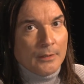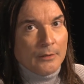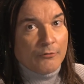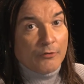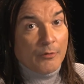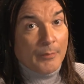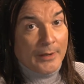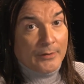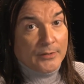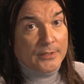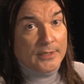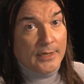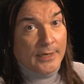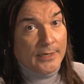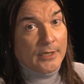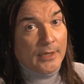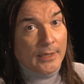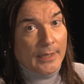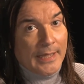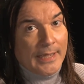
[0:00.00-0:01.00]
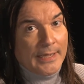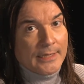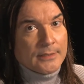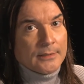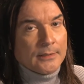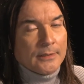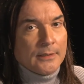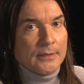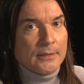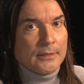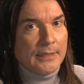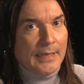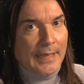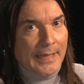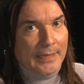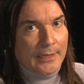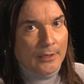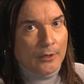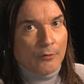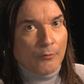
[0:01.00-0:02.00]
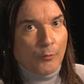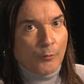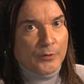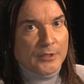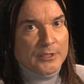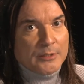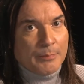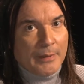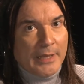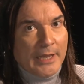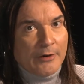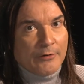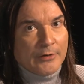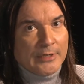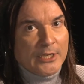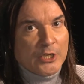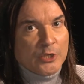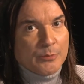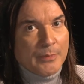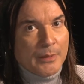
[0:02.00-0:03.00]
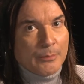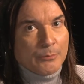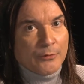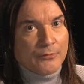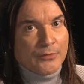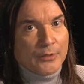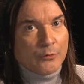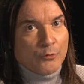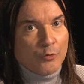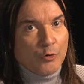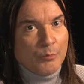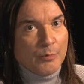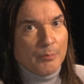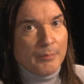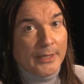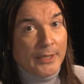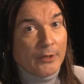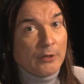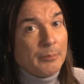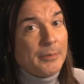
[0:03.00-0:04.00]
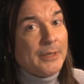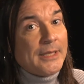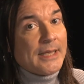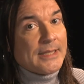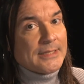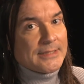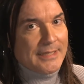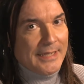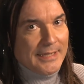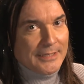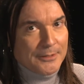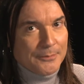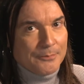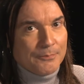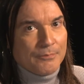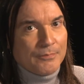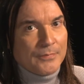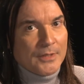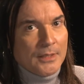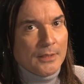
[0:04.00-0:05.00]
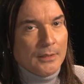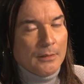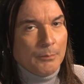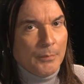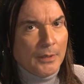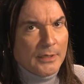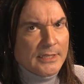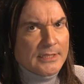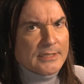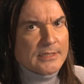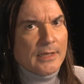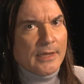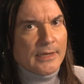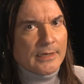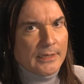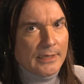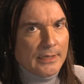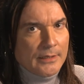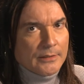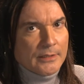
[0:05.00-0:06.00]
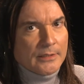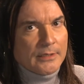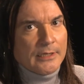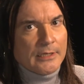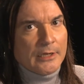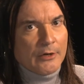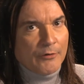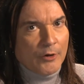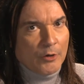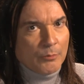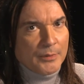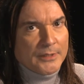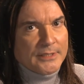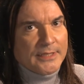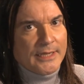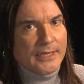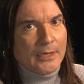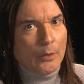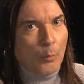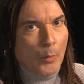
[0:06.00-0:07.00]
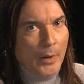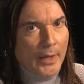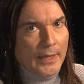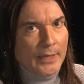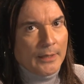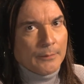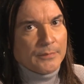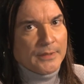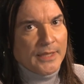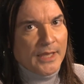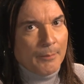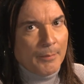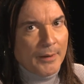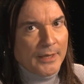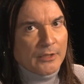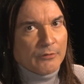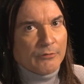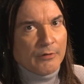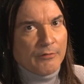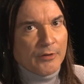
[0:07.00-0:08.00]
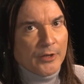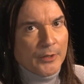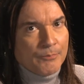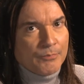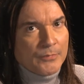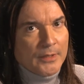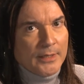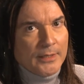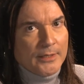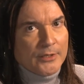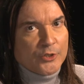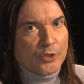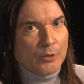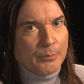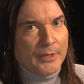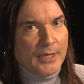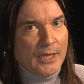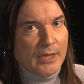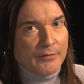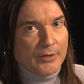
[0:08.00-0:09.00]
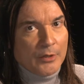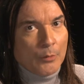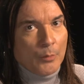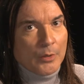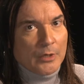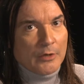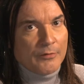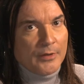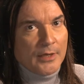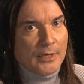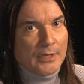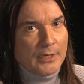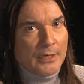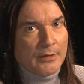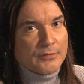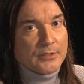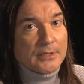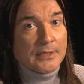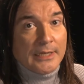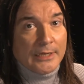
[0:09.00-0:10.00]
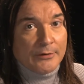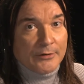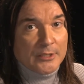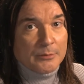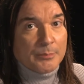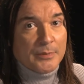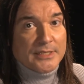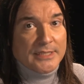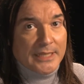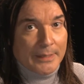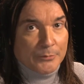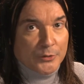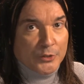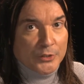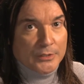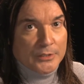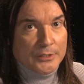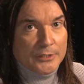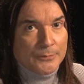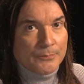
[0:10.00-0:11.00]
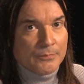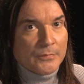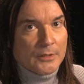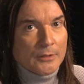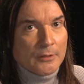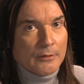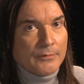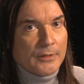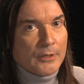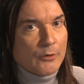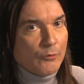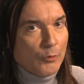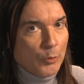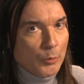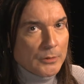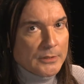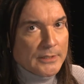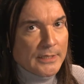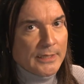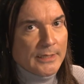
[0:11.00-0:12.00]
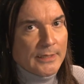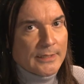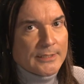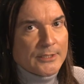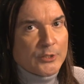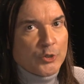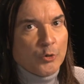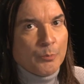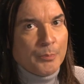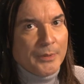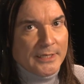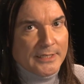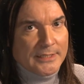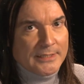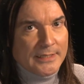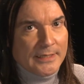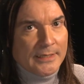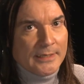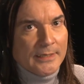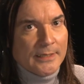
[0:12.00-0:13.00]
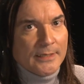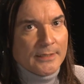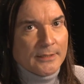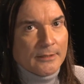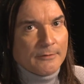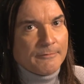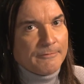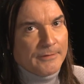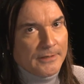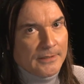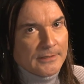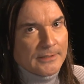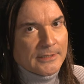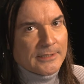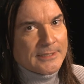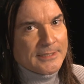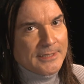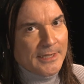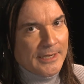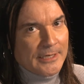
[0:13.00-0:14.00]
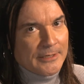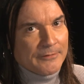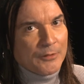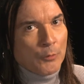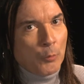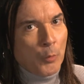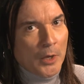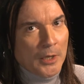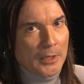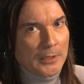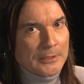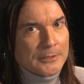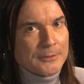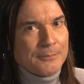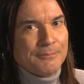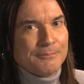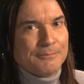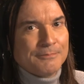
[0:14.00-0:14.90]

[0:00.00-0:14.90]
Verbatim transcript: From outside her head, the anger or despair in each member of the group may only be guessed at. But it's likely that in her own particular way, there by the river, she'll be having one of her life's clearest perceptions of the cruelty and stupidity that fill the design of the world.